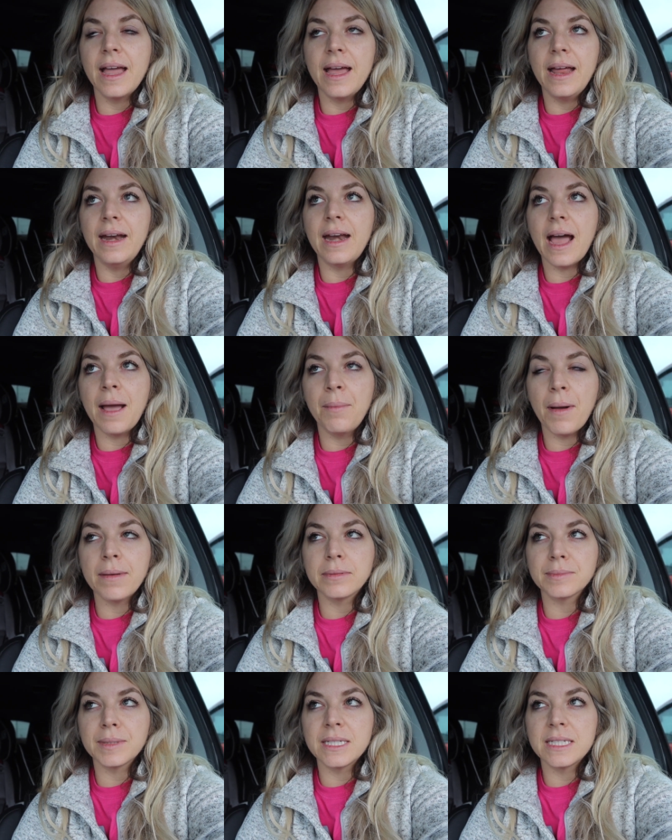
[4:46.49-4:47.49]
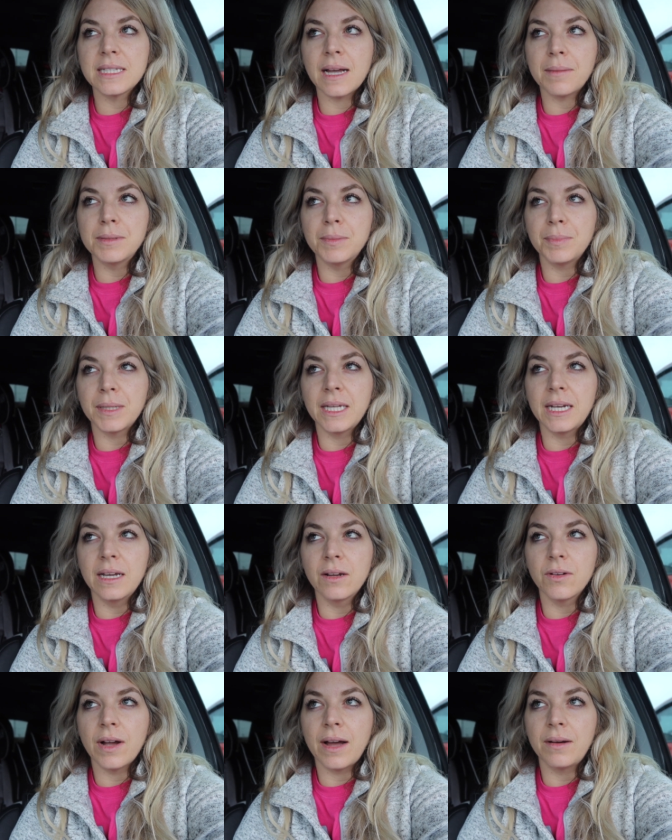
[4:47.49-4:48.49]
And I probably stopped
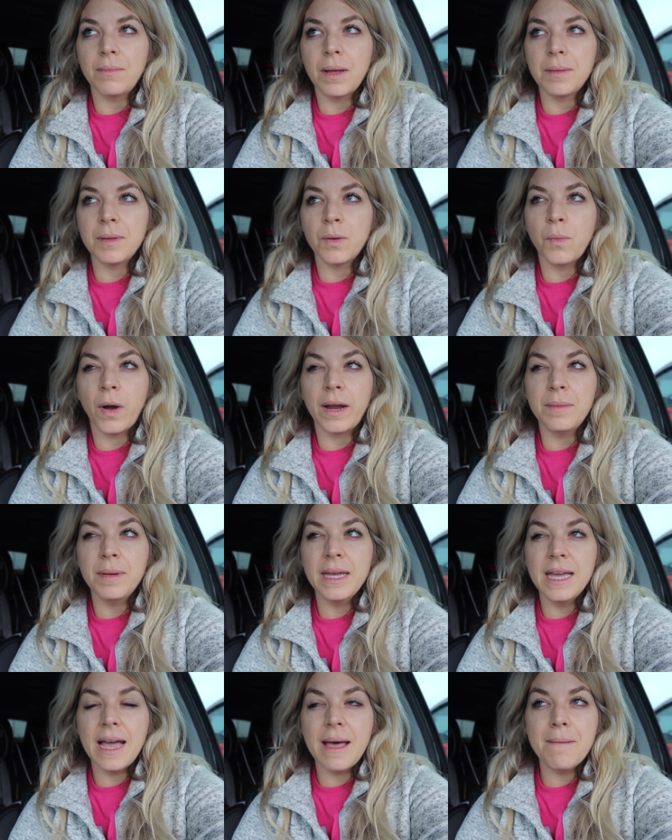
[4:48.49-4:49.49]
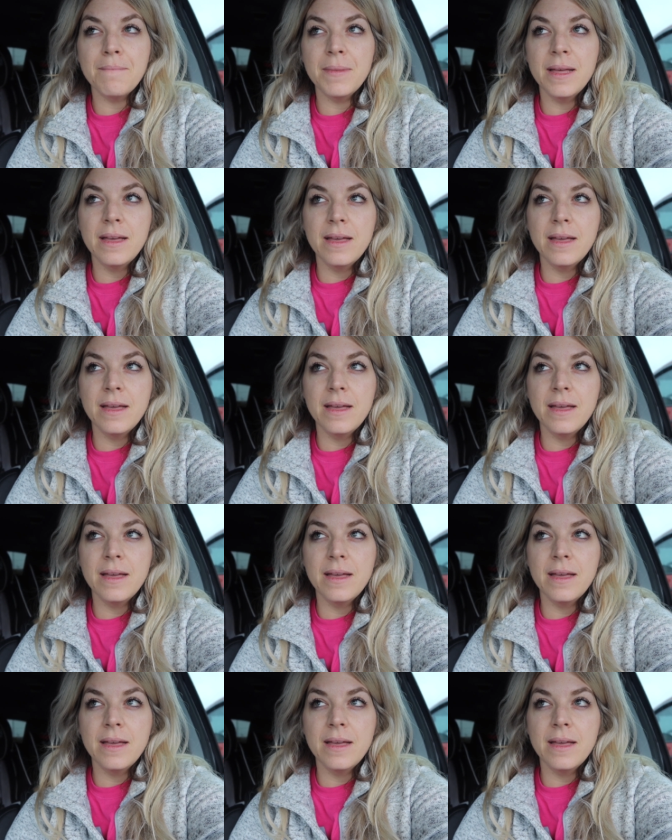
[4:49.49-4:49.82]
bleeding around maybe 1 p.m.